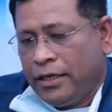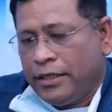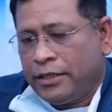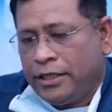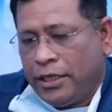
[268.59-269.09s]

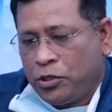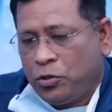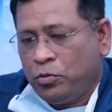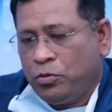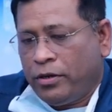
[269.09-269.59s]
They seek
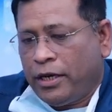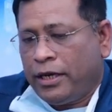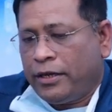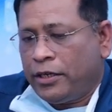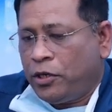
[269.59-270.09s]

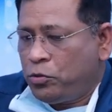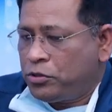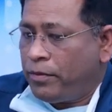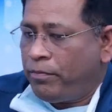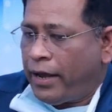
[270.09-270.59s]
to
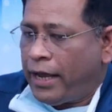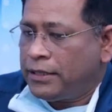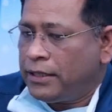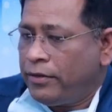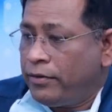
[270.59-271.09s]
reduce the
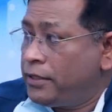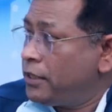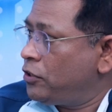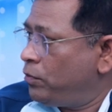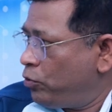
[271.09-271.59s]
bias in
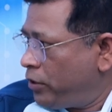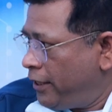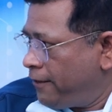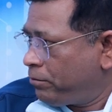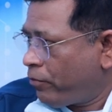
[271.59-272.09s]
research reporting,